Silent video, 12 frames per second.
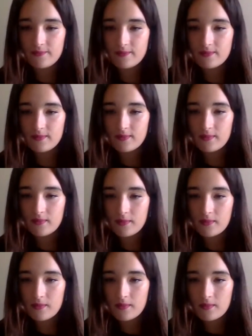
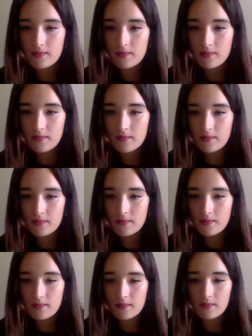
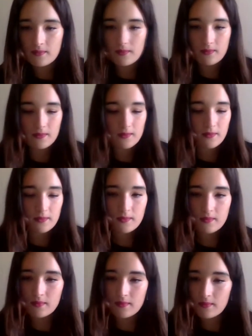
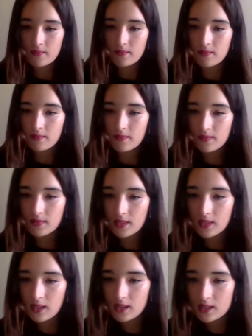
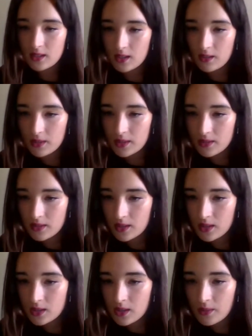
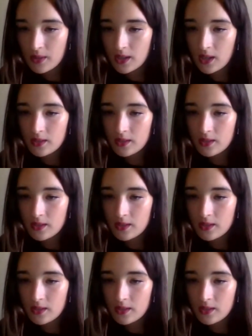(silence)